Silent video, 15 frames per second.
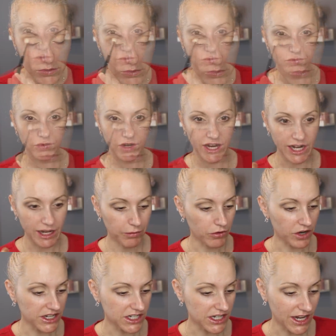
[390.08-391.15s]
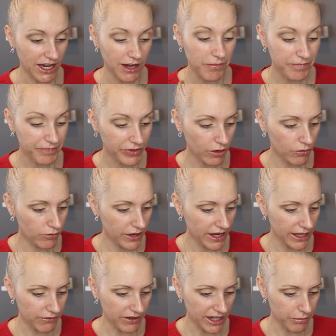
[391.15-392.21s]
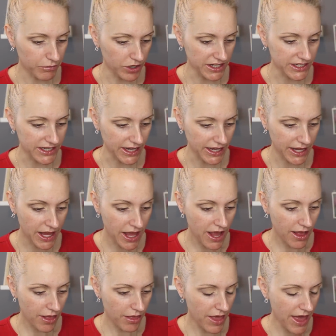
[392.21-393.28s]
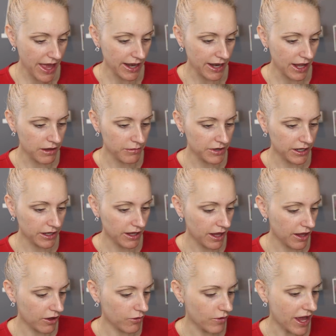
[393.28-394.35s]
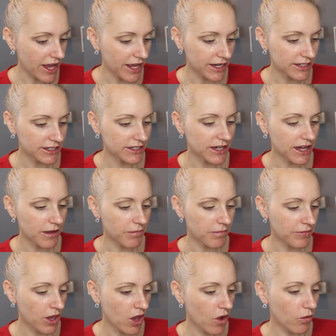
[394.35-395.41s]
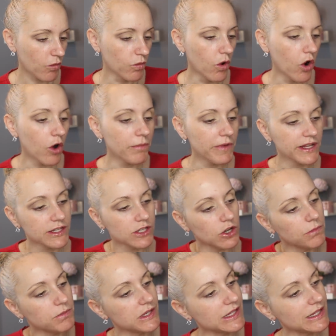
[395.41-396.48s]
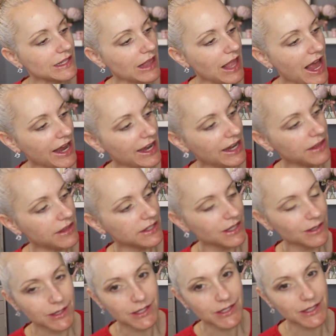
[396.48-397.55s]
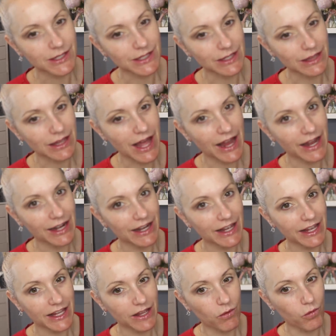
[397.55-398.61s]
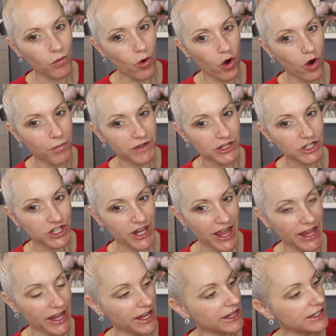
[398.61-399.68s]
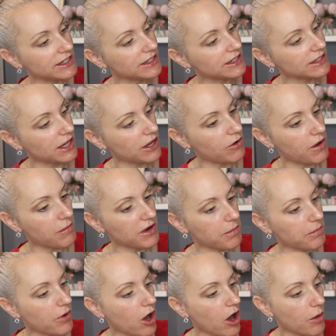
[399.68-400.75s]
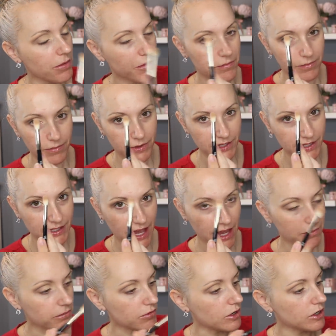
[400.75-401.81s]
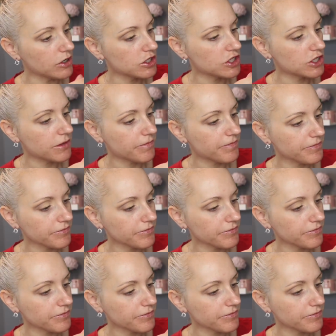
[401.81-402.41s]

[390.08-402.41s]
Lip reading: Really pretty. Really, really pretty. Then I'm going to go and warm it up slightly. This is a slightly warmer shade. So I'm going to pop the same brush